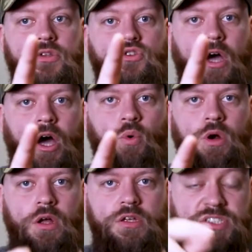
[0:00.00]

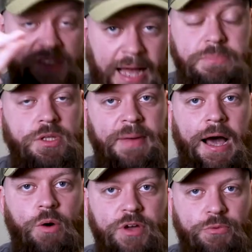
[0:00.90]
no, snaps them
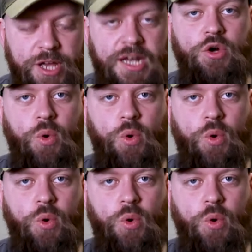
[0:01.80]
out of it really